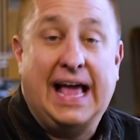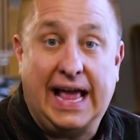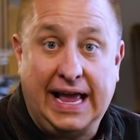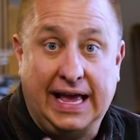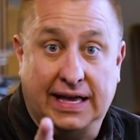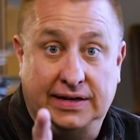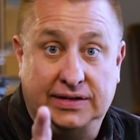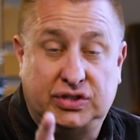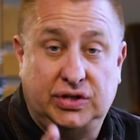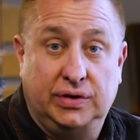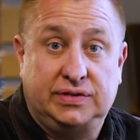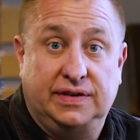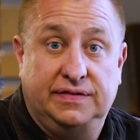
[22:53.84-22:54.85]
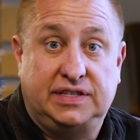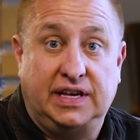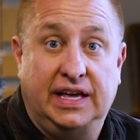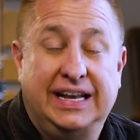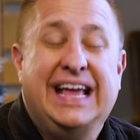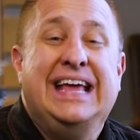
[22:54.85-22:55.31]
And, Joseph
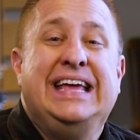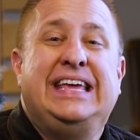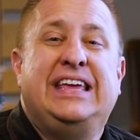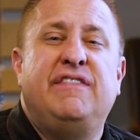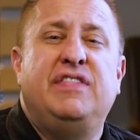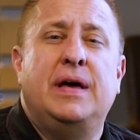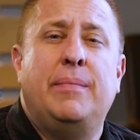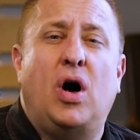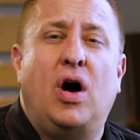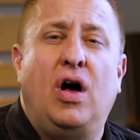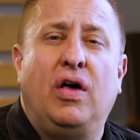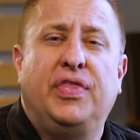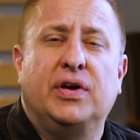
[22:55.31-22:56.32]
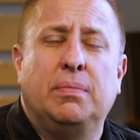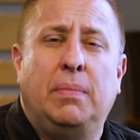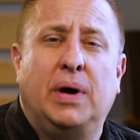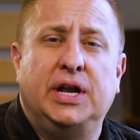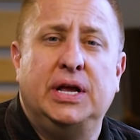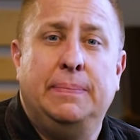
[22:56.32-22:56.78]
said, give them all their
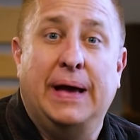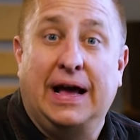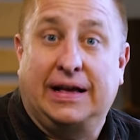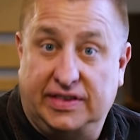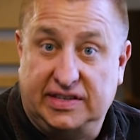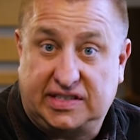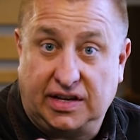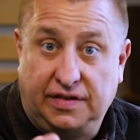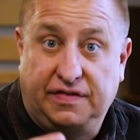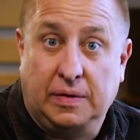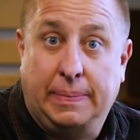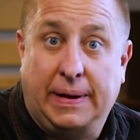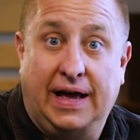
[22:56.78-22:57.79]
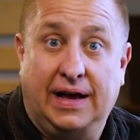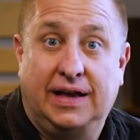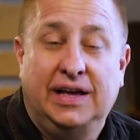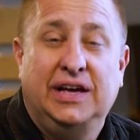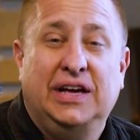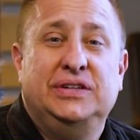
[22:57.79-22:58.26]
money back, the silver back.
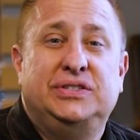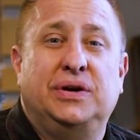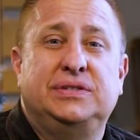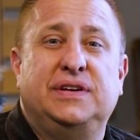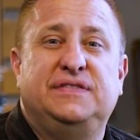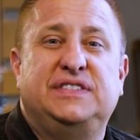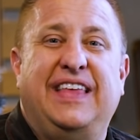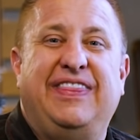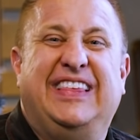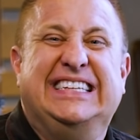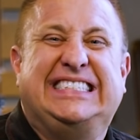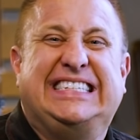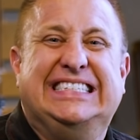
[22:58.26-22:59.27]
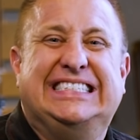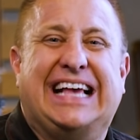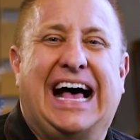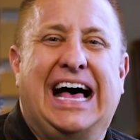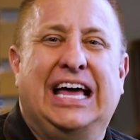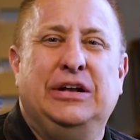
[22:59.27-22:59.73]
Joseph said, this is
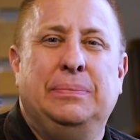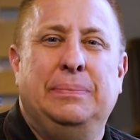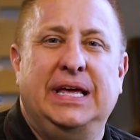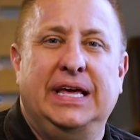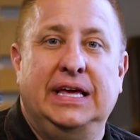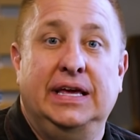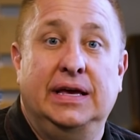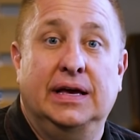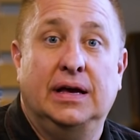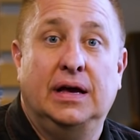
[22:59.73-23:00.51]
on me.